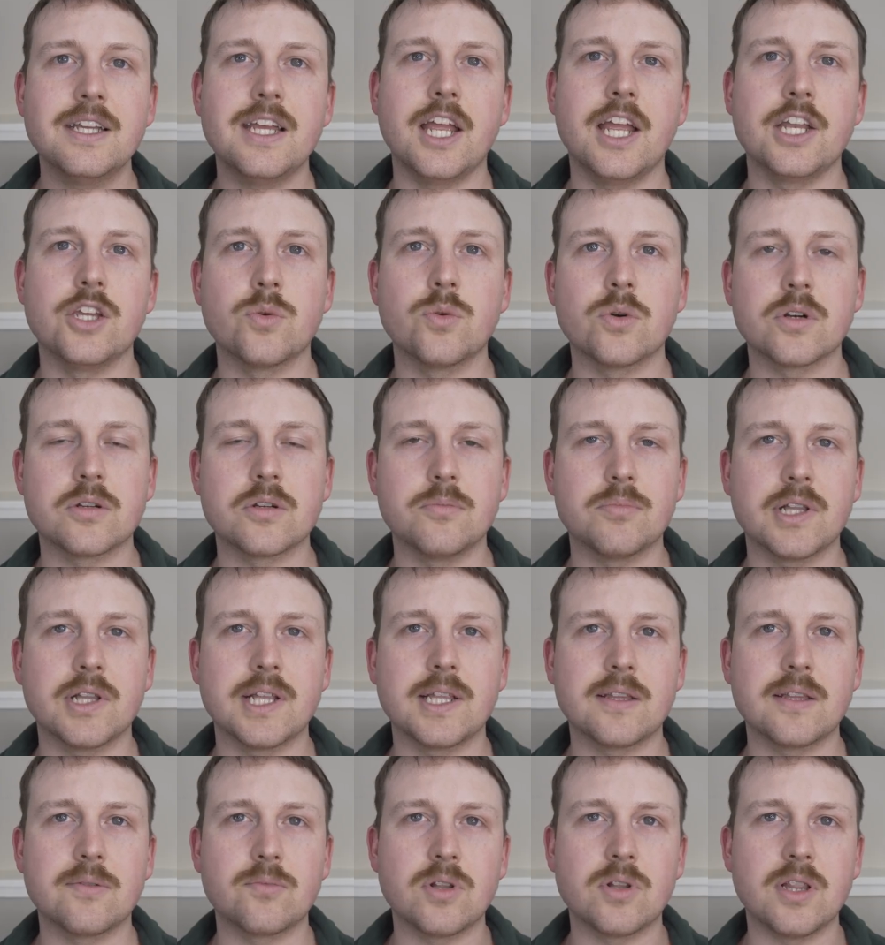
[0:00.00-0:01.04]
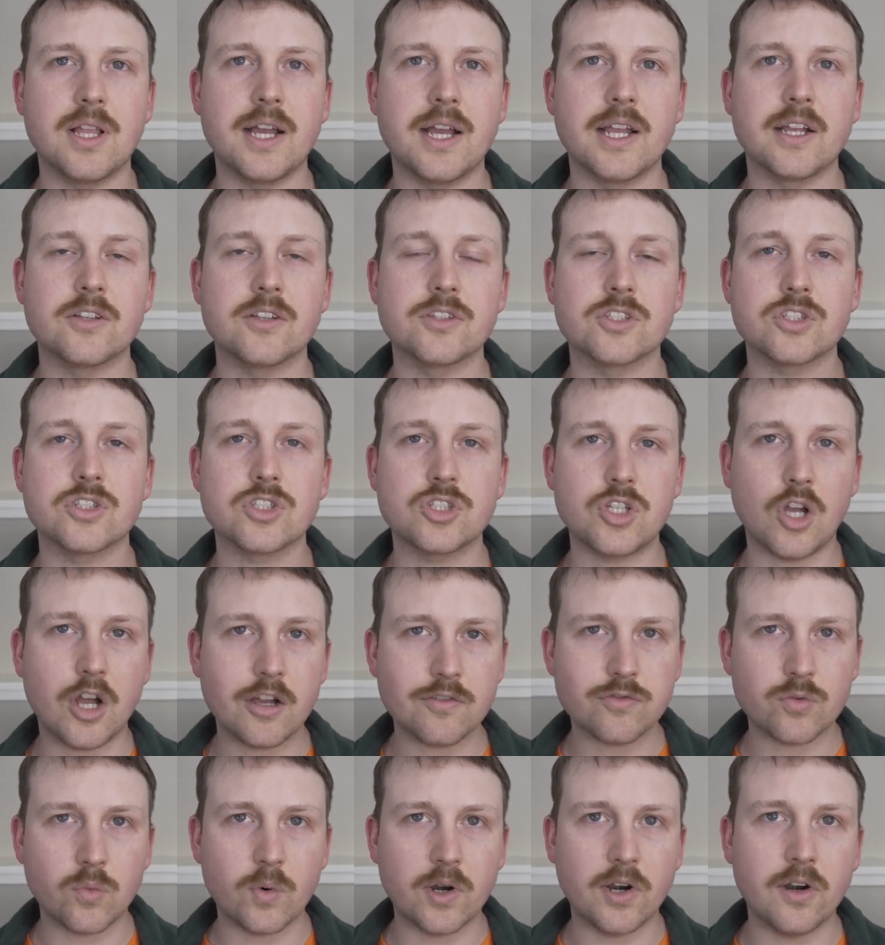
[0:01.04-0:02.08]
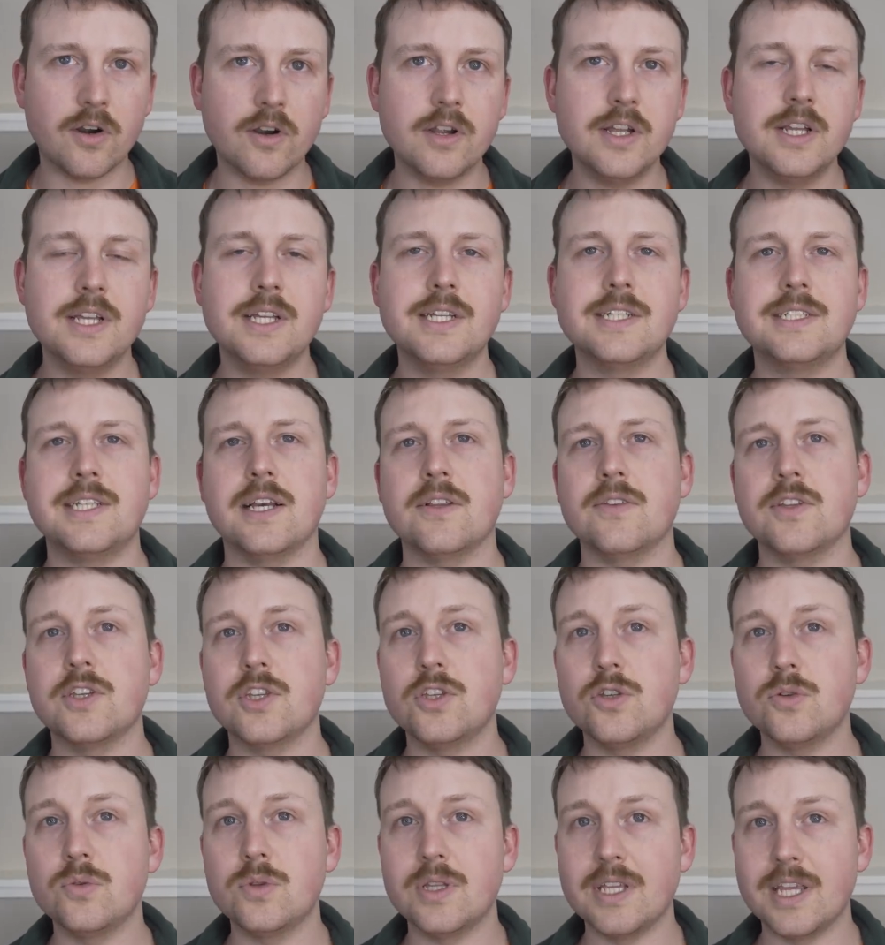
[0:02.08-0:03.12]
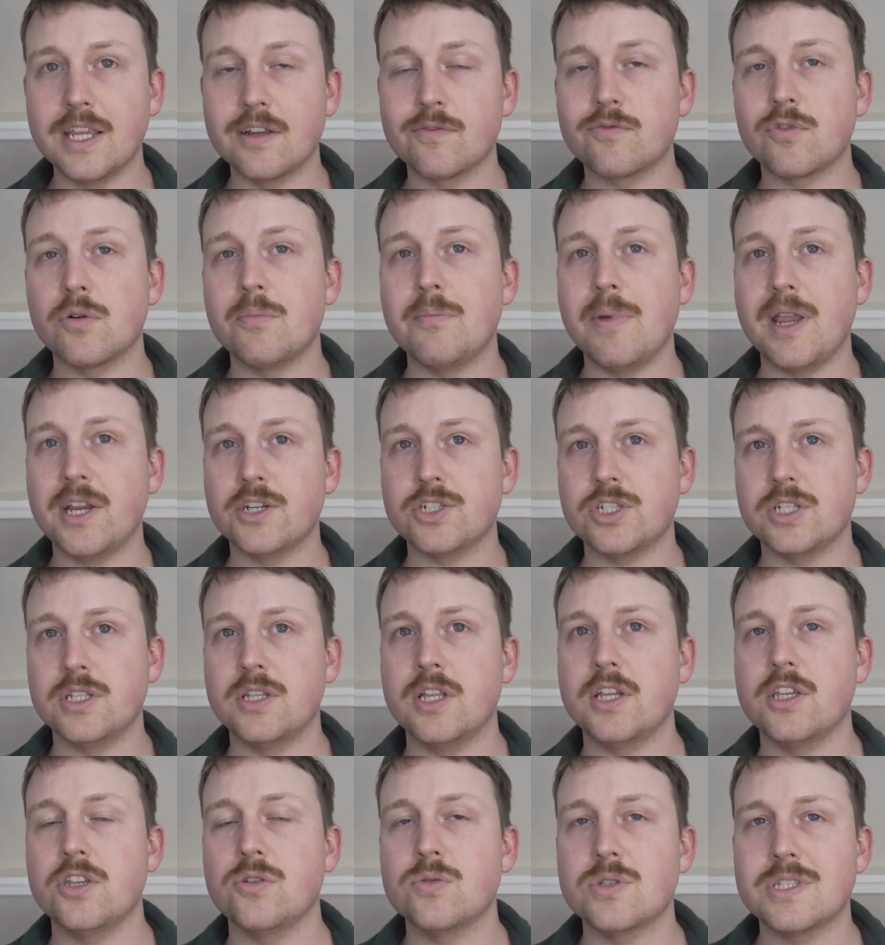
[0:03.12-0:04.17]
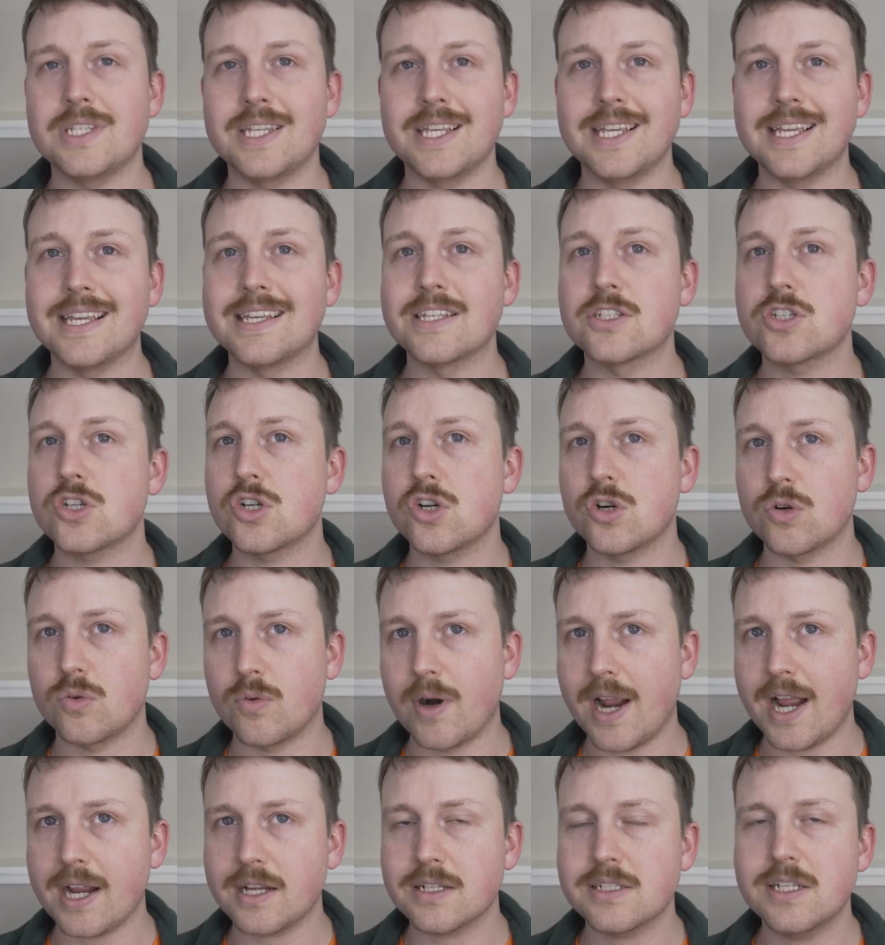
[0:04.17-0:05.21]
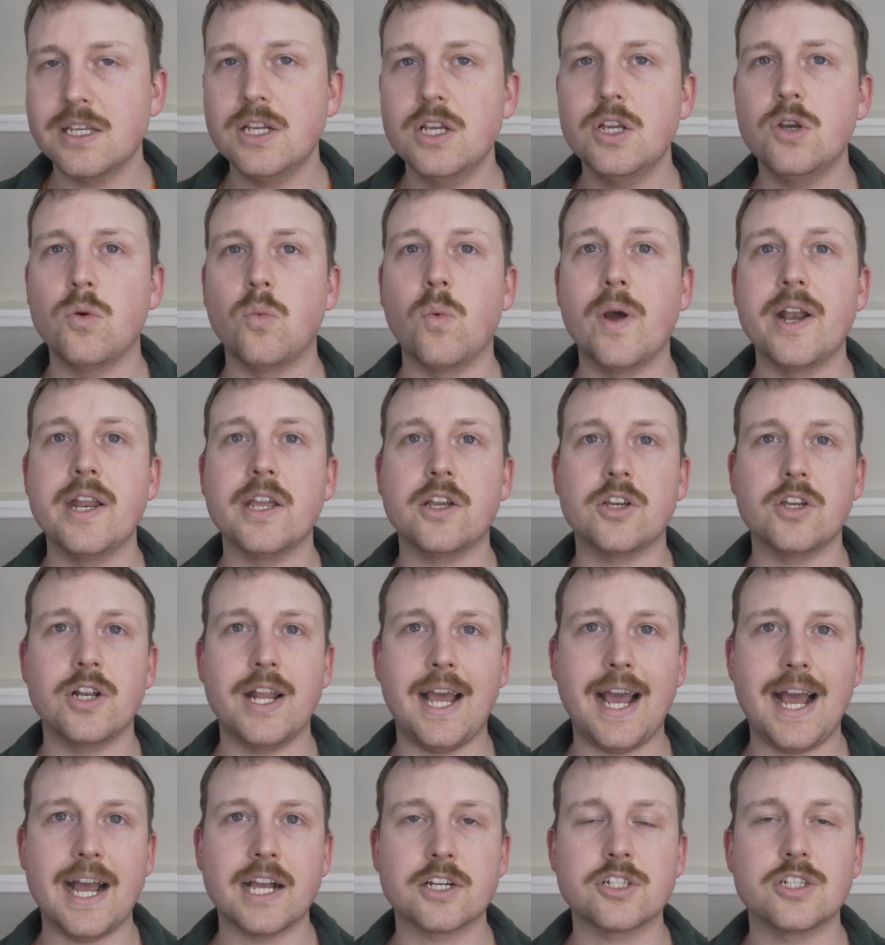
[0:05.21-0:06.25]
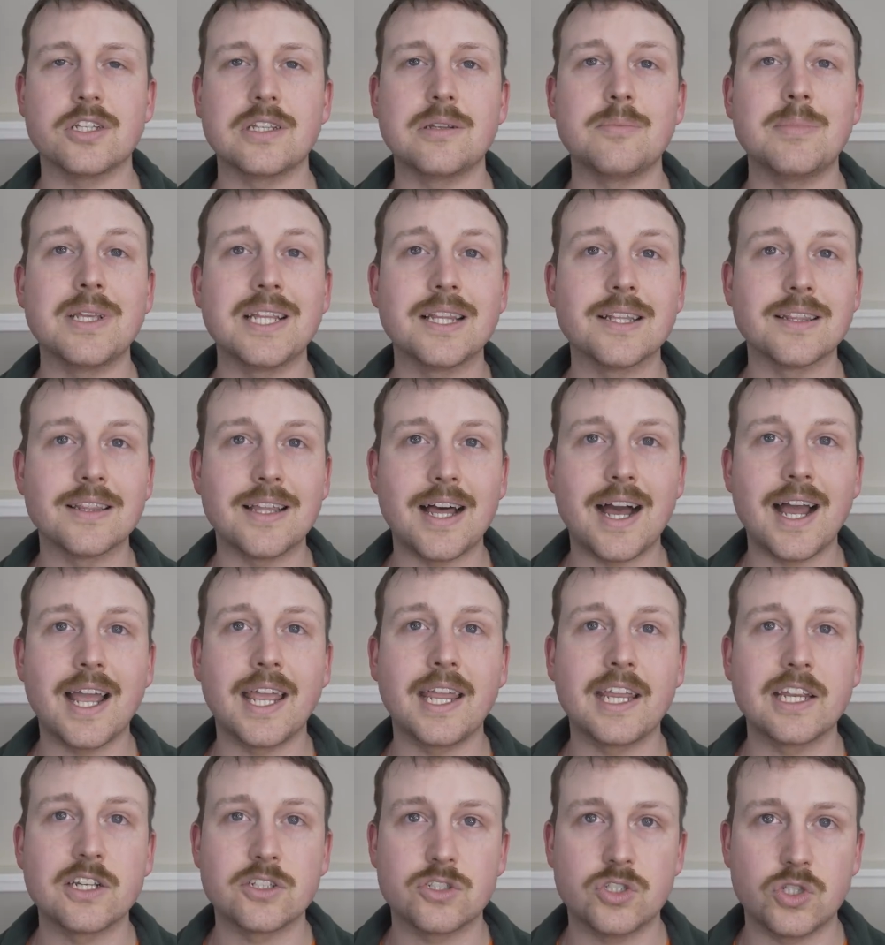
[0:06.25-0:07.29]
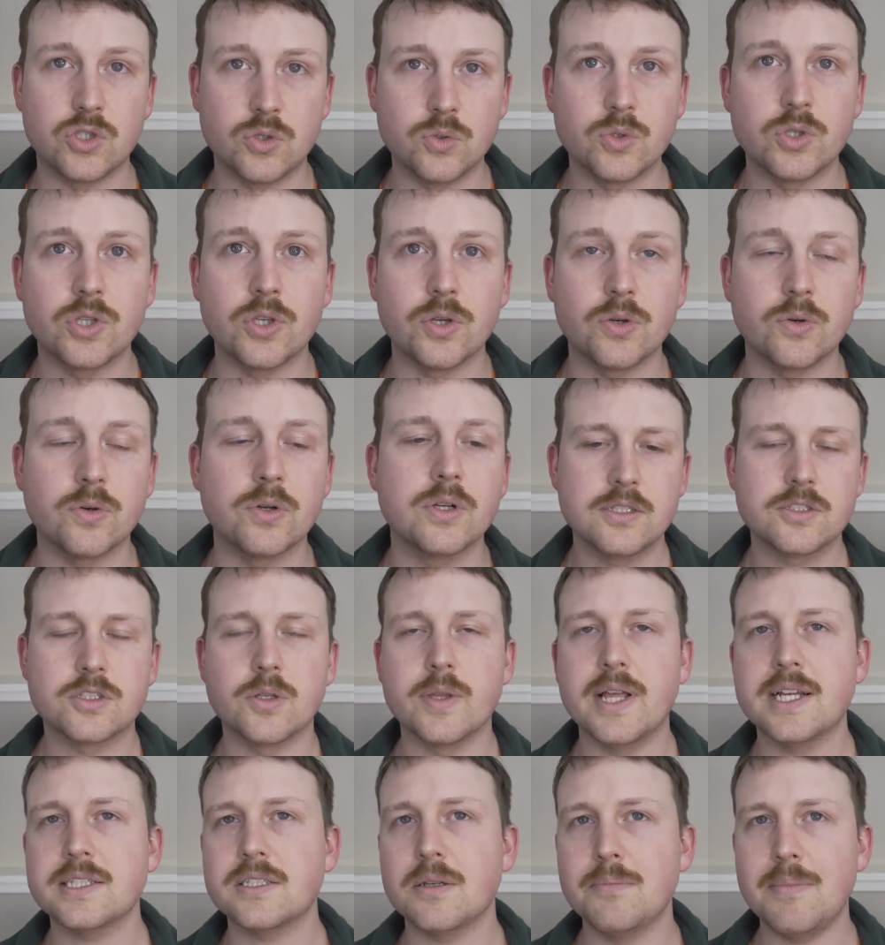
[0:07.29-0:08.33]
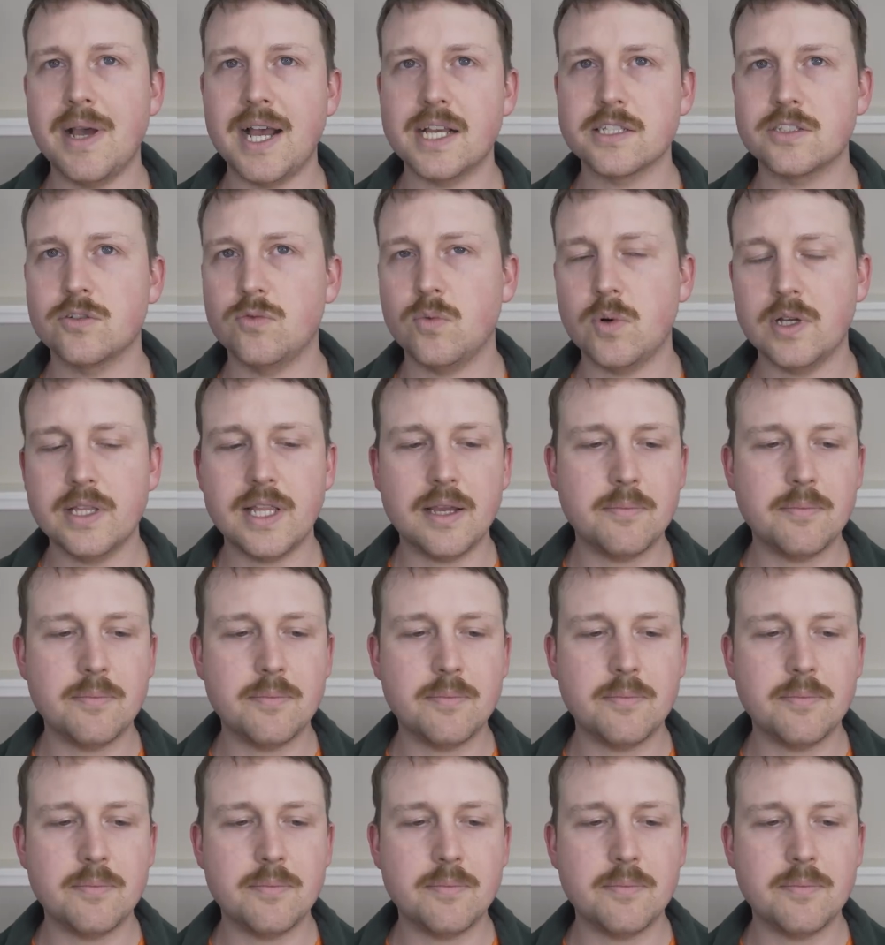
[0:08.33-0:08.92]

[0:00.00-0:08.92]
and you are completely relying on the software telling you the information that you see is correct when it could actually be lying to you. So that's a massive one.